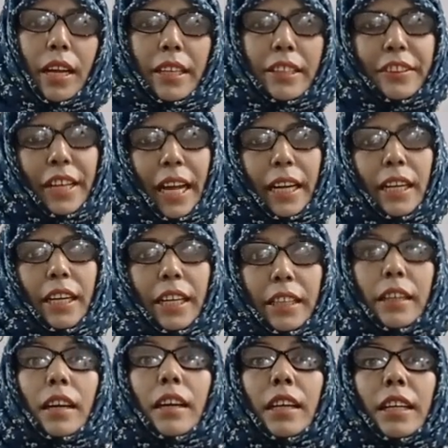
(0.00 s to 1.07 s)
Secondly,
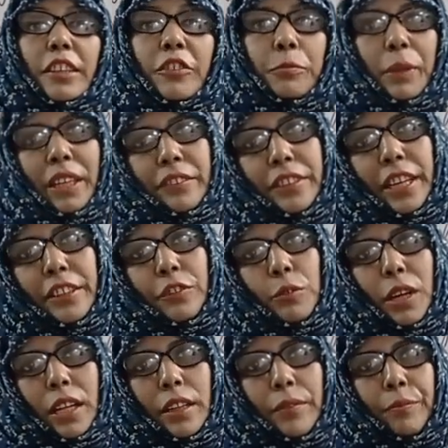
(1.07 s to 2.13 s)
the color speaks as
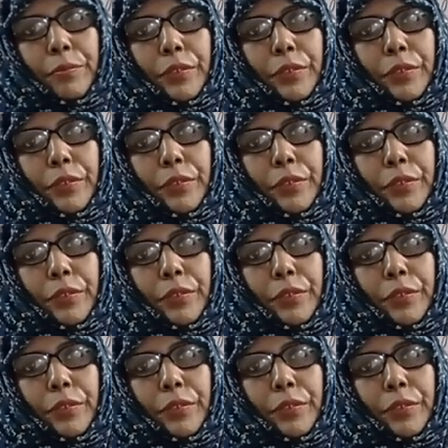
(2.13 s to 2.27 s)
well.